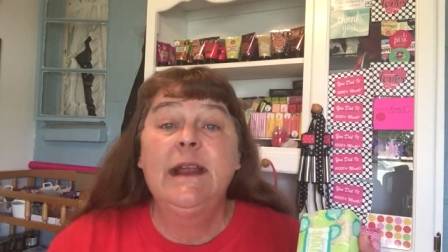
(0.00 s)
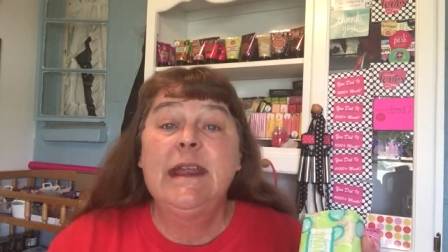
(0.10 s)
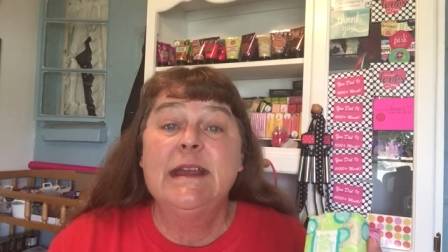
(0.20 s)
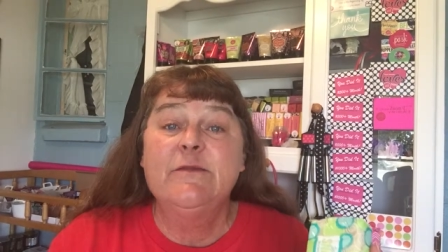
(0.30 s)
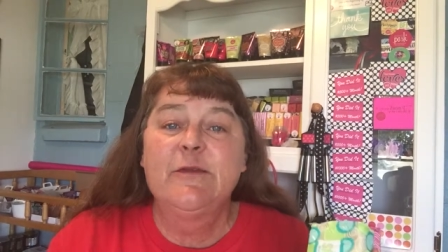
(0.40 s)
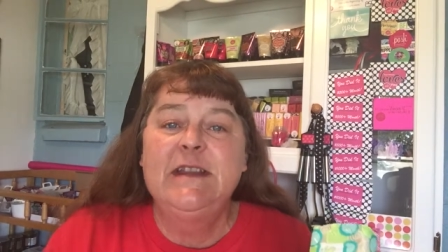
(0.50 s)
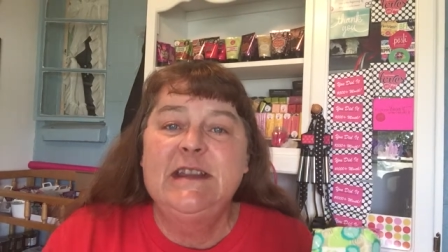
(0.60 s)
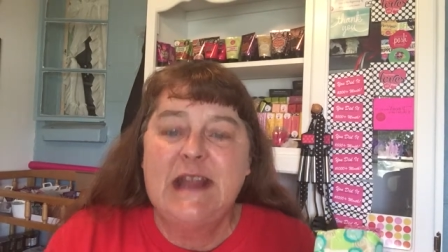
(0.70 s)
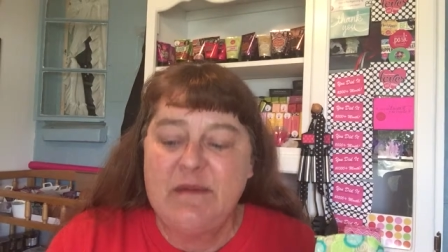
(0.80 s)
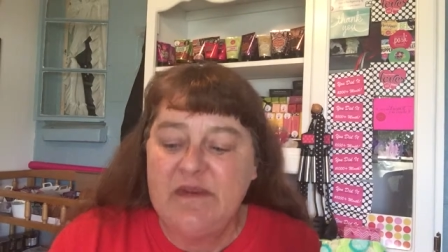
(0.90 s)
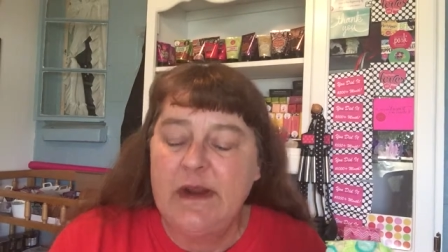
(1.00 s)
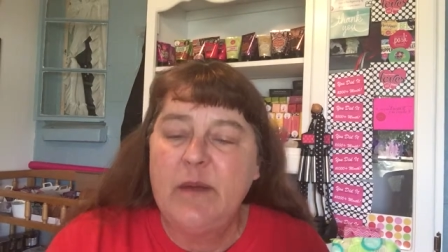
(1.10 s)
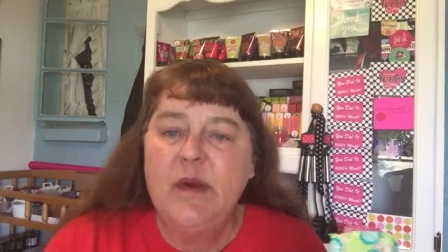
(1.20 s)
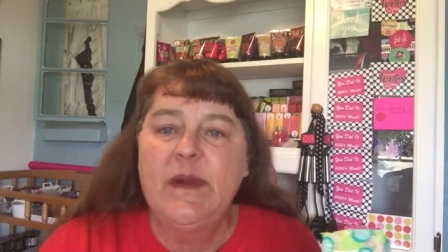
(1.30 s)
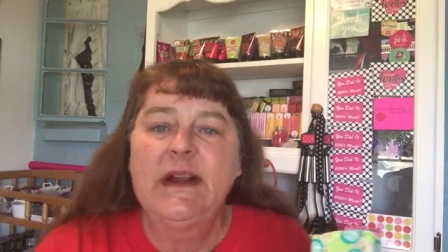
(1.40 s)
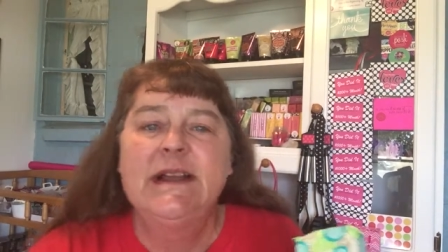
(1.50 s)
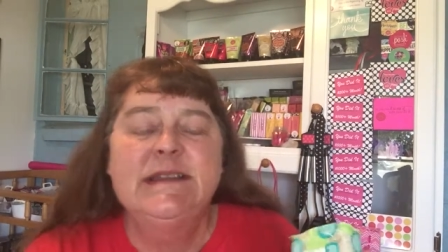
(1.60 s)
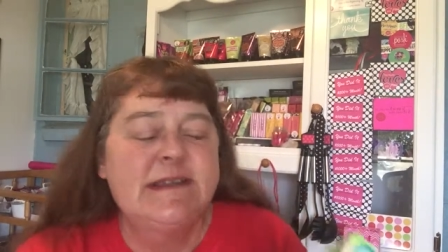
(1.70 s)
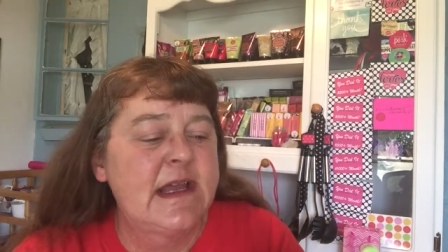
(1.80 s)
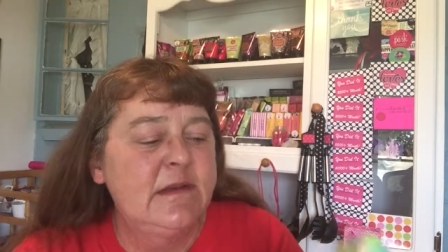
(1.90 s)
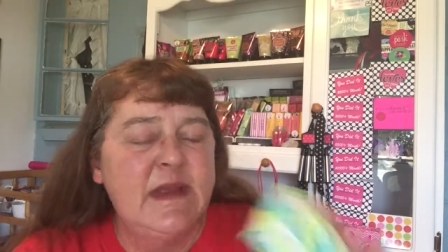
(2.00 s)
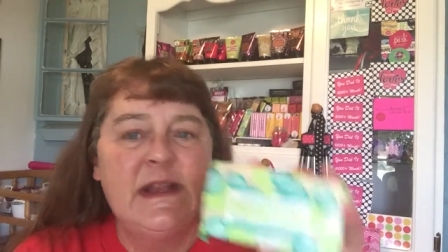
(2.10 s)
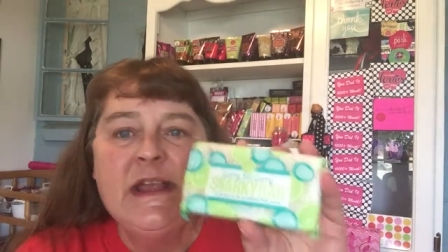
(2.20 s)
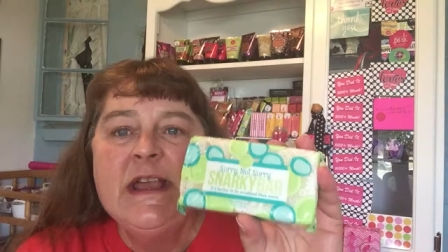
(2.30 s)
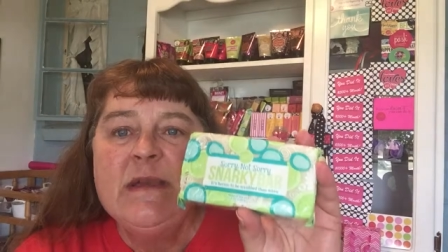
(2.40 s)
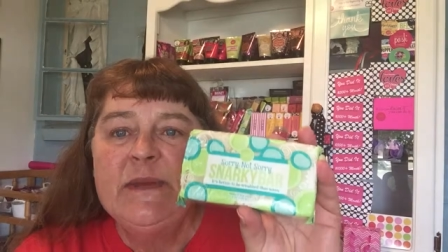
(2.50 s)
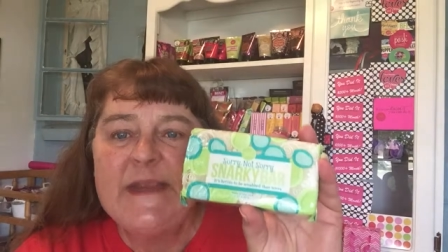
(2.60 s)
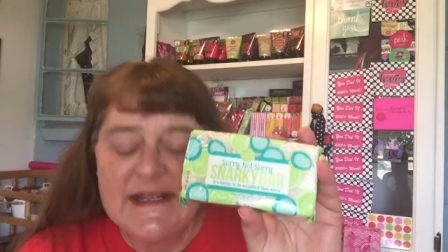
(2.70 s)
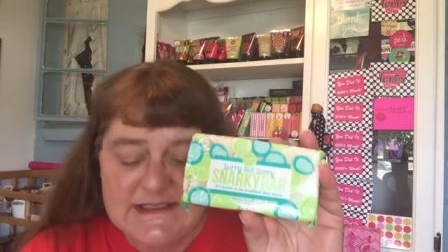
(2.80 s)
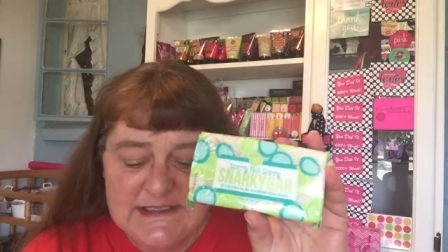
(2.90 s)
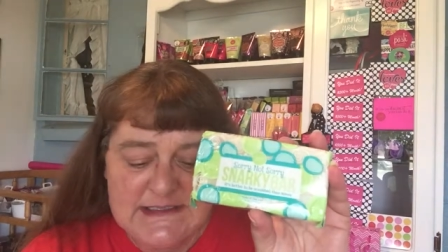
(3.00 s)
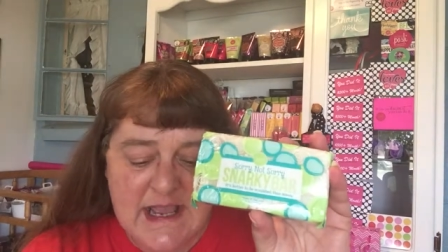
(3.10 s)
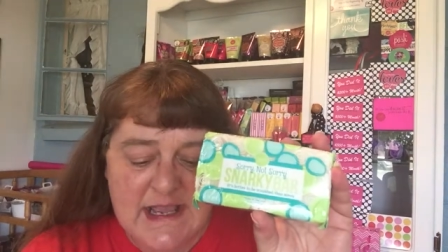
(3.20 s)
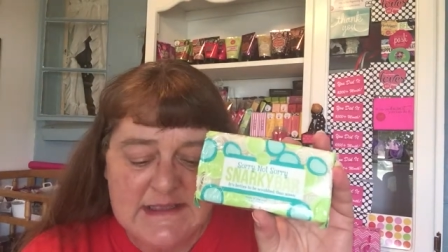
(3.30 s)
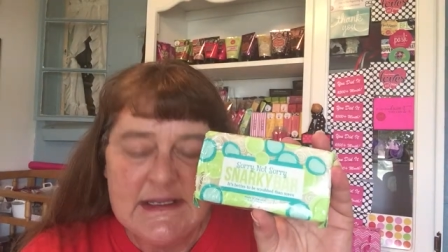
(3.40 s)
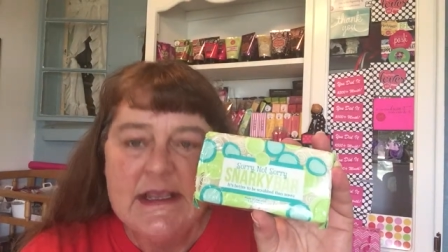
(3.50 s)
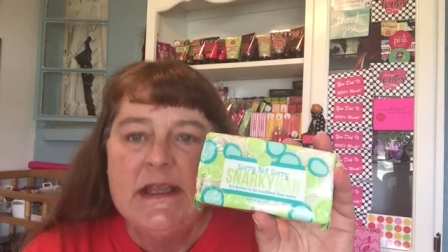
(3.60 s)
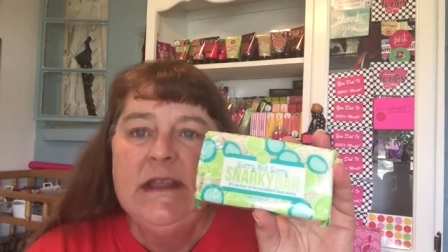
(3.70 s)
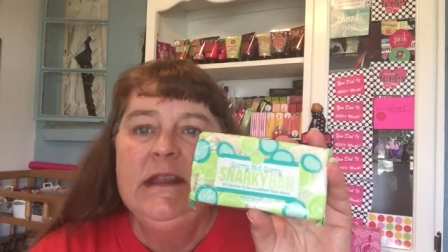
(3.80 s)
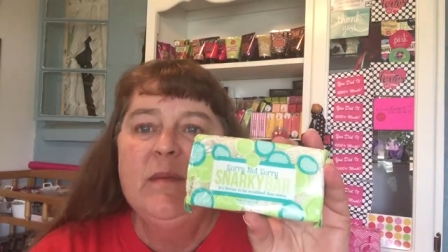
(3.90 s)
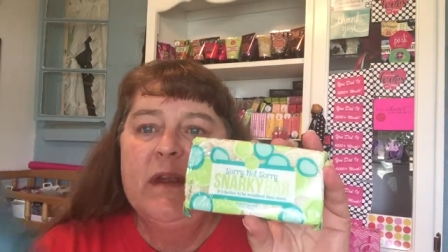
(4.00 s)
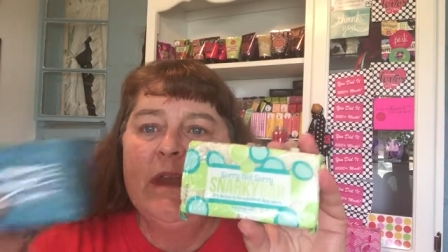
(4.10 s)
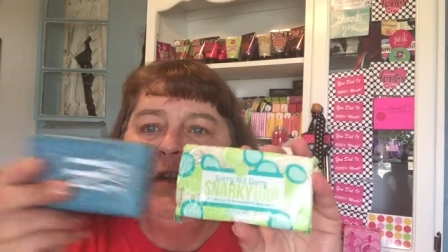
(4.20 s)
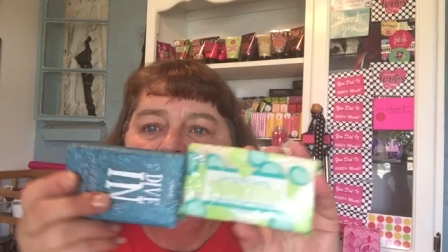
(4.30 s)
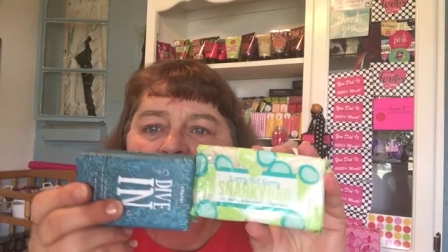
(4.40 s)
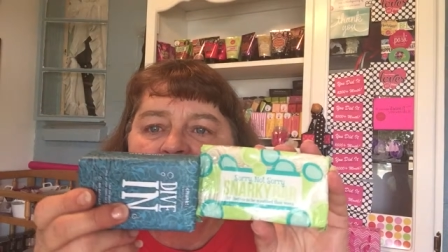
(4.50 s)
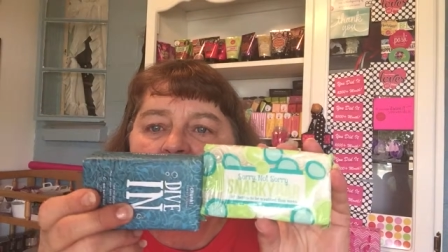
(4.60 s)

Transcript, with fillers: I can't read the name of it. I'll put my glasses on in a minute. But that's the size. Compare that to our